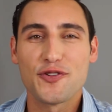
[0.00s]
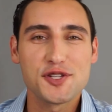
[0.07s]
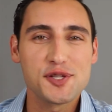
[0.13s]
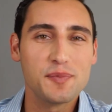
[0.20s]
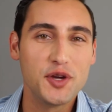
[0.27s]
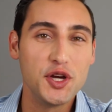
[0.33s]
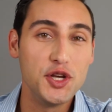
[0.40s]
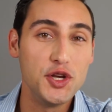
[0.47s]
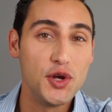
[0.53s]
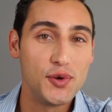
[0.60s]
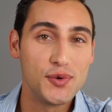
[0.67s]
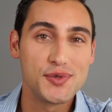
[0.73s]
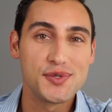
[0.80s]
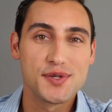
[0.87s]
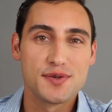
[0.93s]
for some good
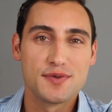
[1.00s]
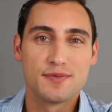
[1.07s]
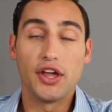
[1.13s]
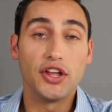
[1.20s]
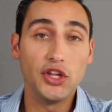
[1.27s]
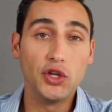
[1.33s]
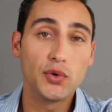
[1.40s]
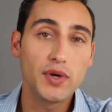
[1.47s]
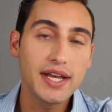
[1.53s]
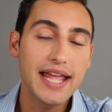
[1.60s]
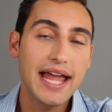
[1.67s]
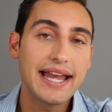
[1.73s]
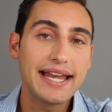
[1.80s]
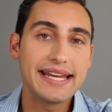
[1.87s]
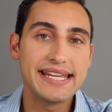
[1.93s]
news. You can
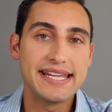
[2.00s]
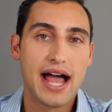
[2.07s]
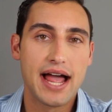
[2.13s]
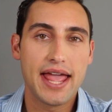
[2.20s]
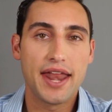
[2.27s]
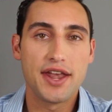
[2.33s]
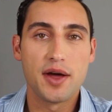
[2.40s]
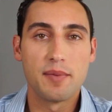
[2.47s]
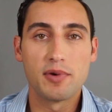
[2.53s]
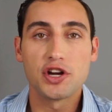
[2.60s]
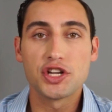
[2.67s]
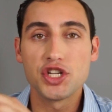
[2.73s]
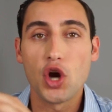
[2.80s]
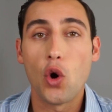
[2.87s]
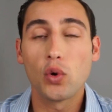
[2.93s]
get an EIN
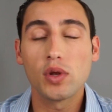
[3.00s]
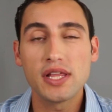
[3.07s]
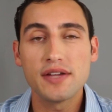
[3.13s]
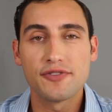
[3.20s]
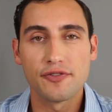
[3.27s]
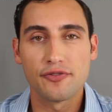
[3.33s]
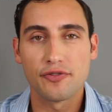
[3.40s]
number totally for